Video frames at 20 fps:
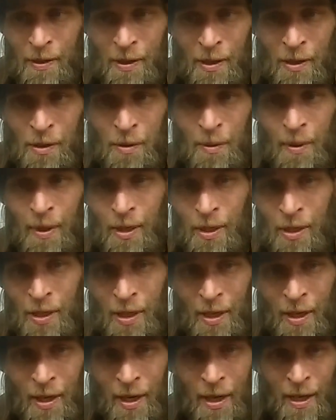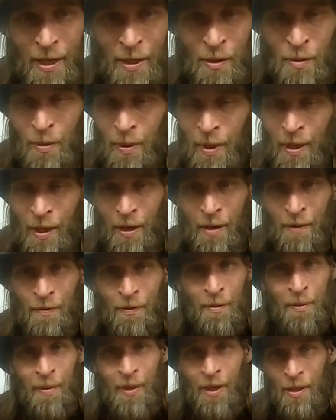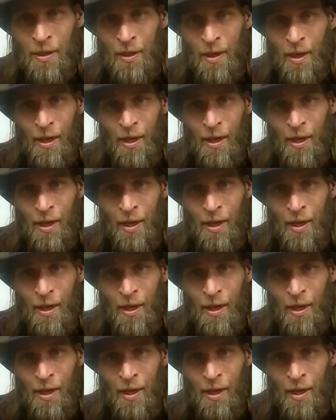situation, and it's really hard for me